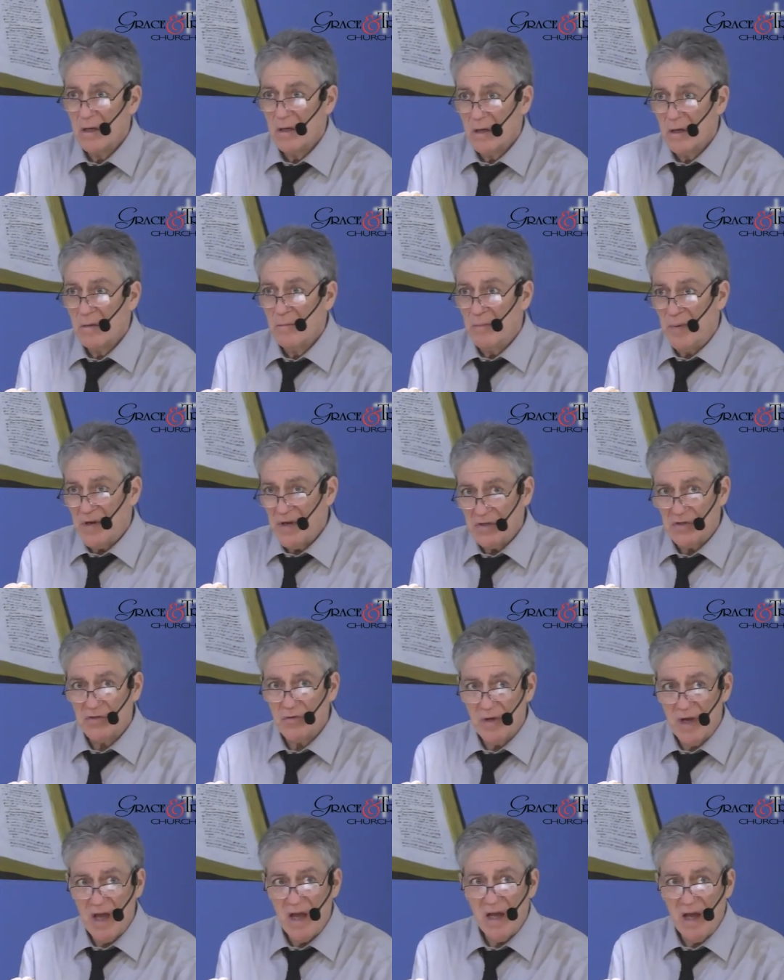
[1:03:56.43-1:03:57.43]
but it's
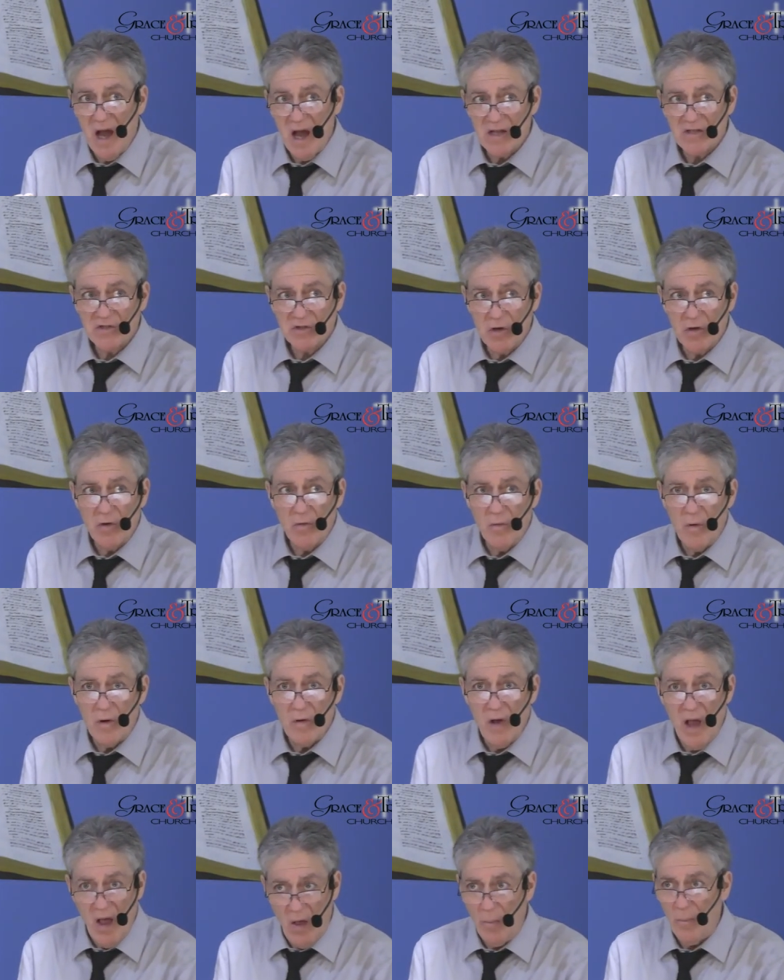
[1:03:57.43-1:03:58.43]
okay. God's going to
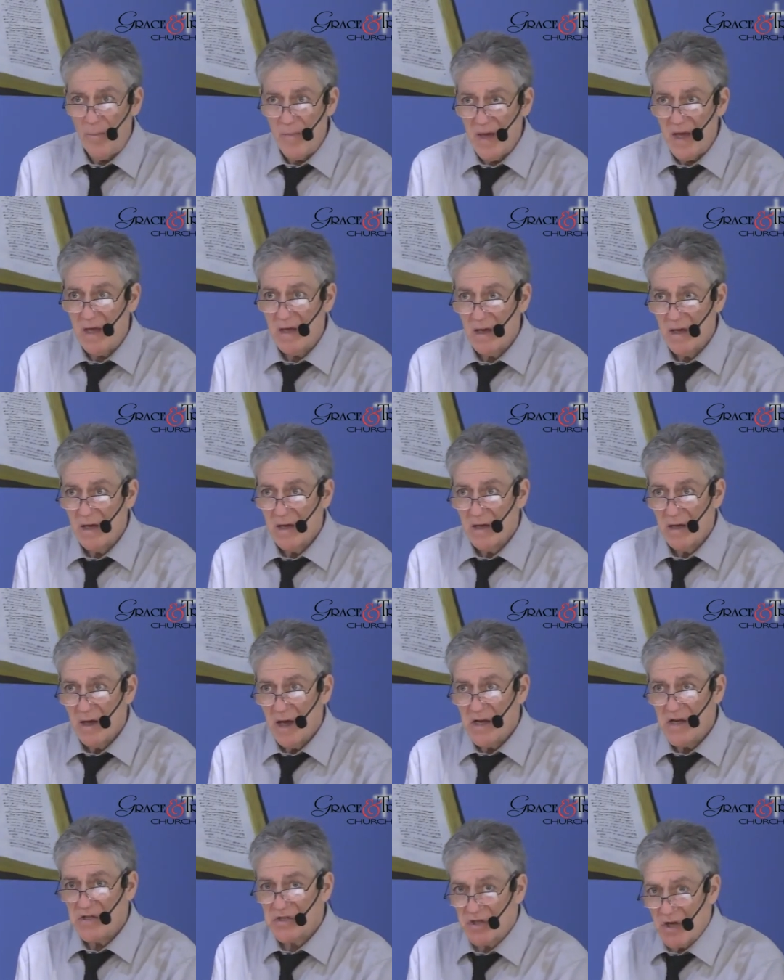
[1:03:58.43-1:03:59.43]
help me, and
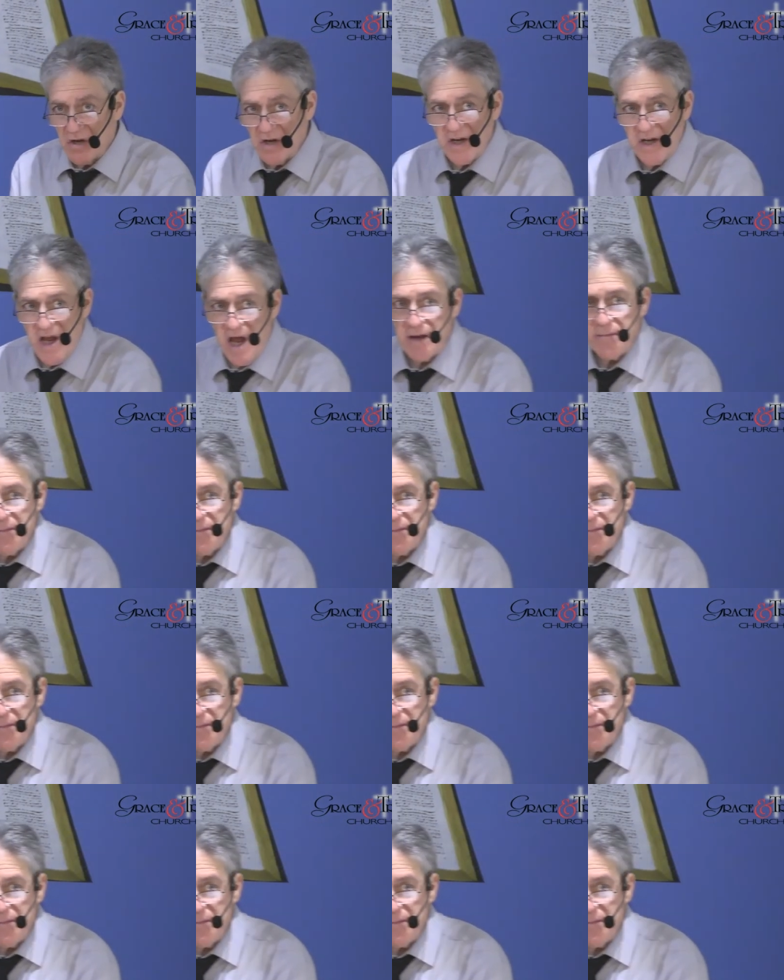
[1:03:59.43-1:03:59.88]
he's going to get me